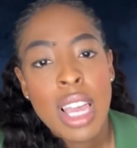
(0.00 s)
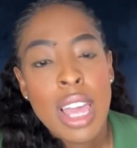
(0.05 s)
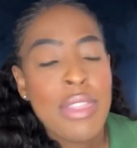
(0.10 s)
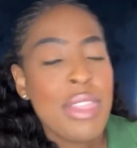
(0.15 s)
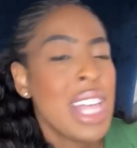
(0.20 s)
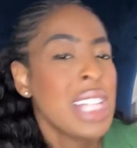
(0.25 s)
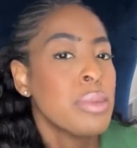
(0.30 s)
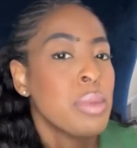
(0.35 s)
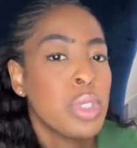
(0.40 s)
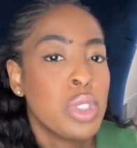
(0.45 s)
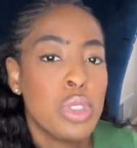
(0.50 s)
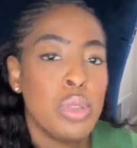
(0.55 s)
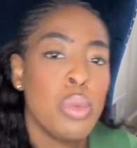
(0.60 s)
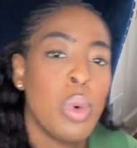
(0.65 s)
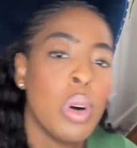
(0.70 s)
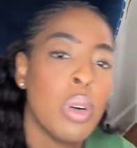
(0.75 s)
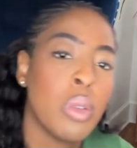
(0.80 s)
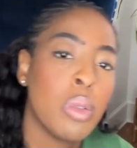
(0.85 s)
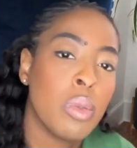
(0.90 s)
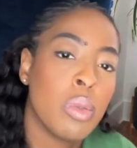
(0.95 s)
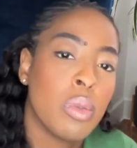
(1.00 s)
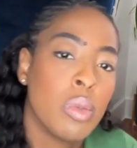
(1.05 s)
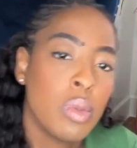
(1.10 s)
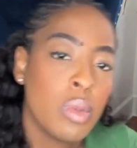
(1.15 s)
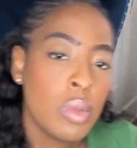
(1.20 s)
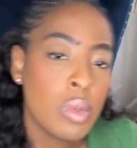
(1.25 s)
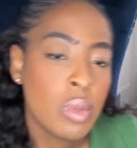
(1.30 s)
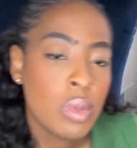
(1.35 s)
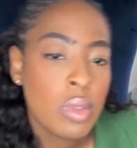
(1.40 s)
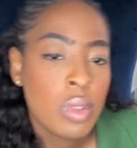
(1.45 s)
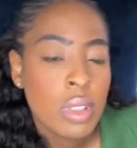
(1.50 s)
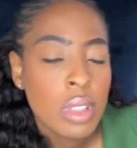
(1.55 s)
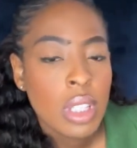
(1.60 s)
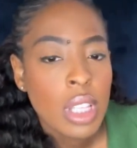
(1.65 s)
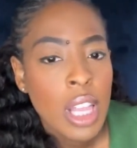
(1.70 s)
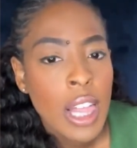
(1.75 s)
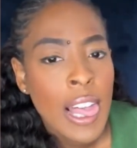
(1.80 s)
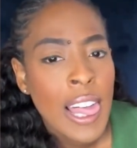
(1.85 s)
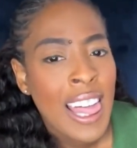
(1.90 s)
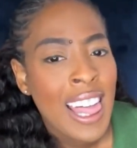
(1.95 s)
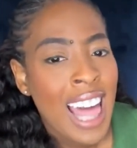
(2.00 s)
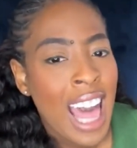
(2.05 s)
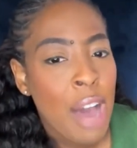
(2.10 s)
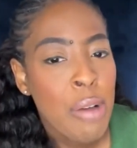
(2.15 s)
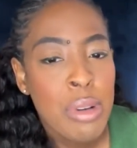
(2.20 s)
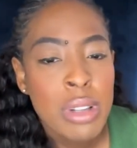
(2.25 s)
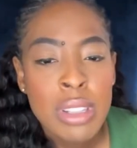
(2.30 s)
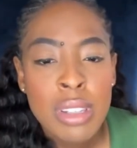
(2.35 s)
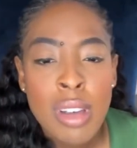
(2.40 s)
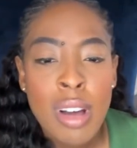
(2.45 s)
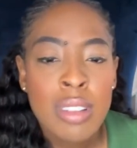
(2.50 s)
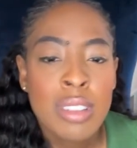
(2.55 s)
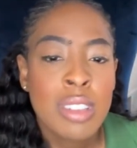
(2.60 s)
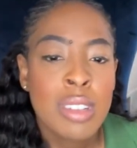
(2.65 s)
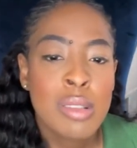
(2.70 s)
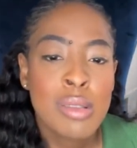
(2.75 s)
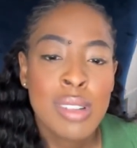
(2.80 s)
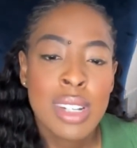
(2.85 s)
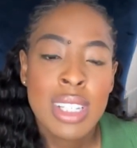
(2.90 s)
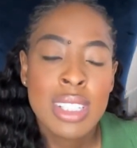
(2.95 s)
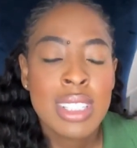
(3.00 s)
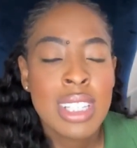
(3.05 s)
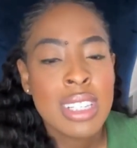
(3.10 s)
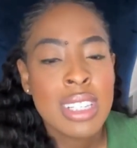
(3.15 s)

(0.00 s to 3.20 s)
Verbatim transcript: and that's what you want. I wouldn't talk to the ones